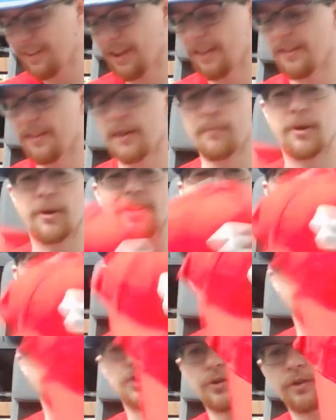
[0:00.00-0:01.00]
then a bunch of
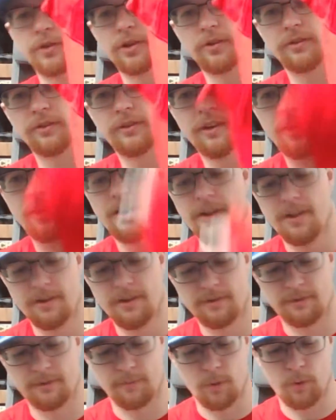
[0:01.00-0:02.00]
Dale Juniors,
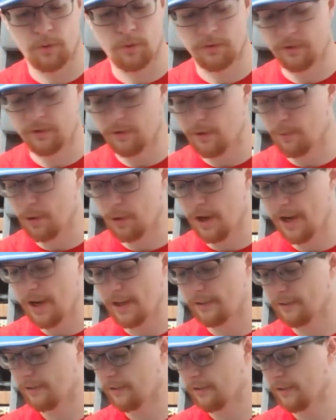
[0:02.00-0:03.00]
some old number
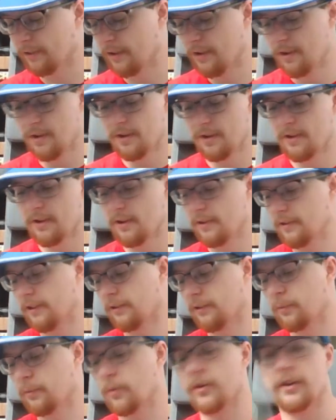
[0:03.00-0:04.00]
8s. This one